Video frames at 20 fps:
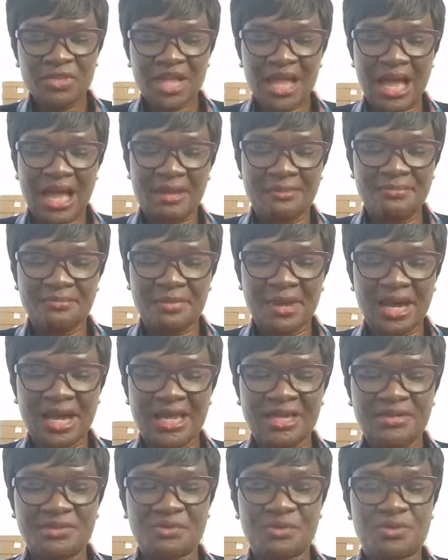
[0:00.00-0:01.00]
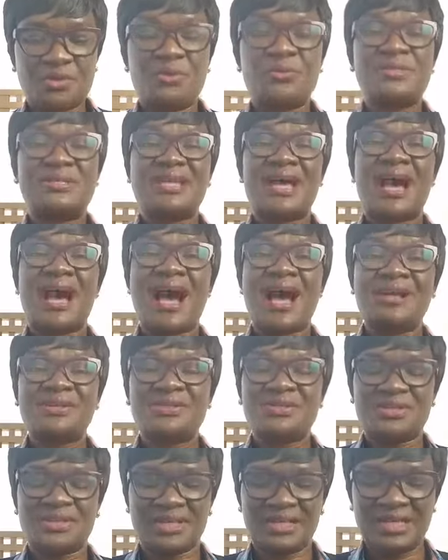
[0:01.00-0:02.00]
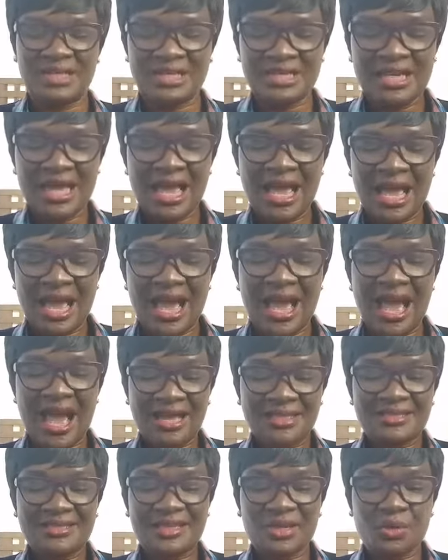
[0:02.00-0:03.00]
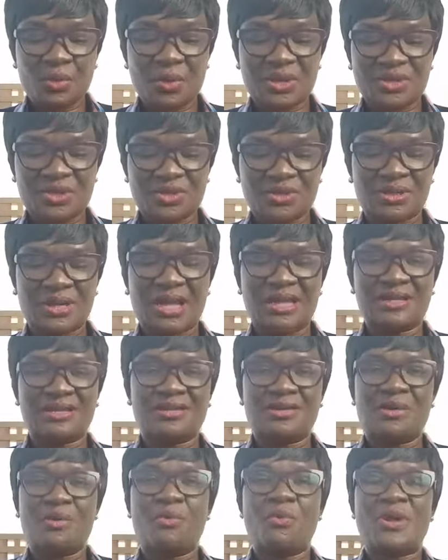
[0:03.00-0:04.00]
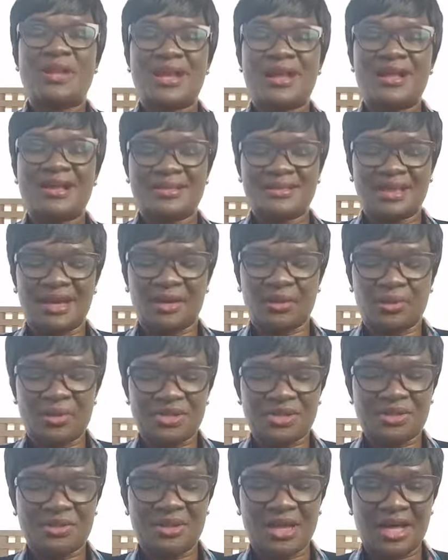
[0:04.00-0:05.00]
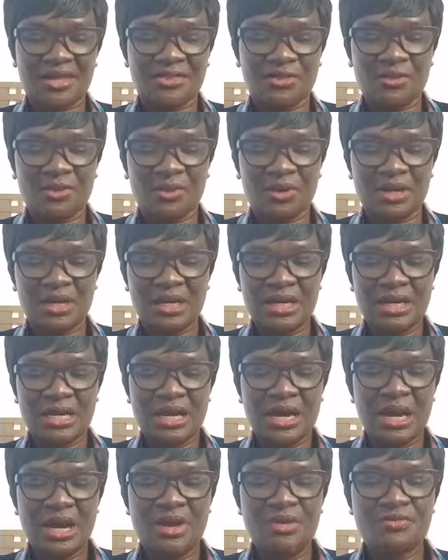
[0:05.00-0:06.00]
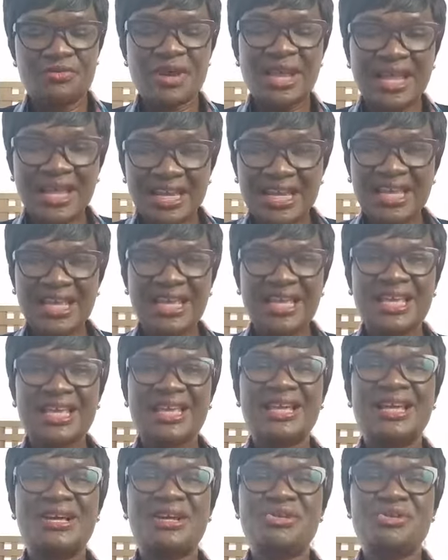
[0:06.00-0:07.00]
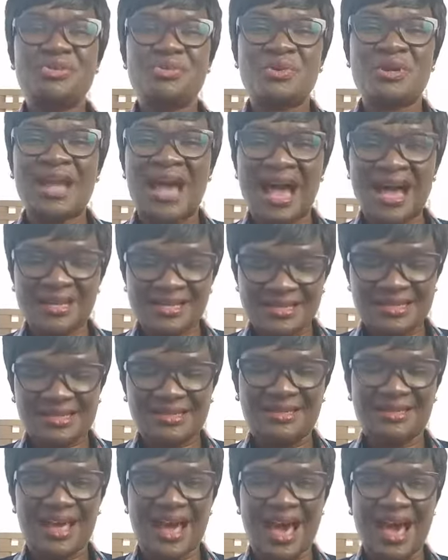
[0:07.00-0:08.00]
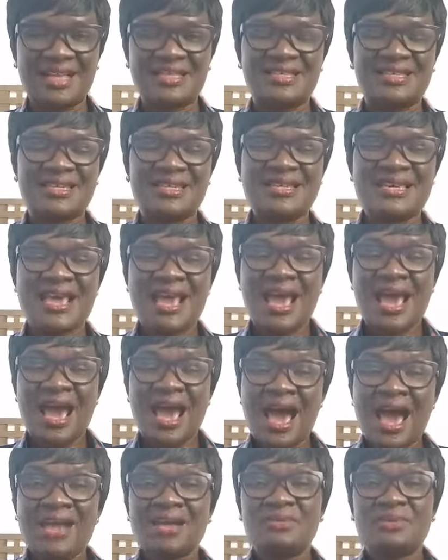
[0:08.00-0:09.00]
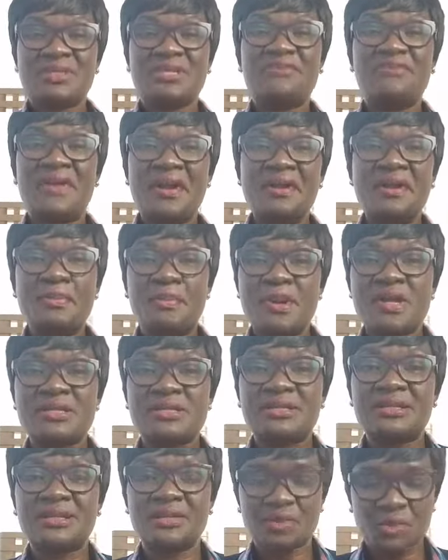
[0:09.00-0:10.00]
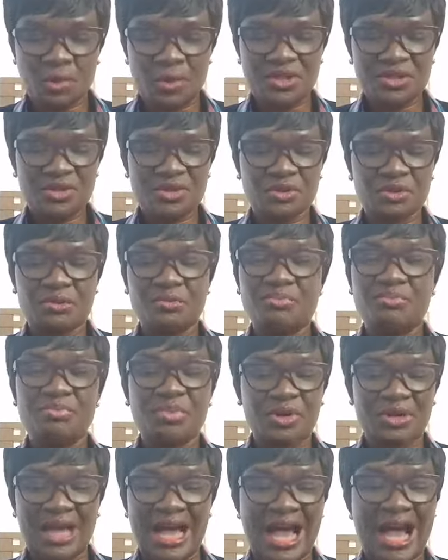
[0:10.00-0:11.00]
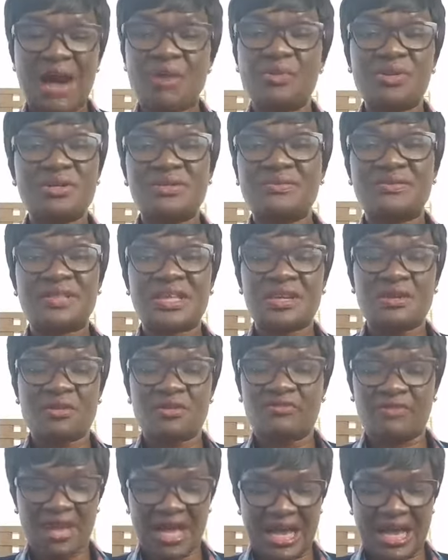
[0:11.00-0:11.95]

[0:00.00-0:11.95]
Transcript: And my daughter actually asked a question. And when I heard that question, I thought, really? You would ask that? And it was a very pertinent question, but I wouldn't think of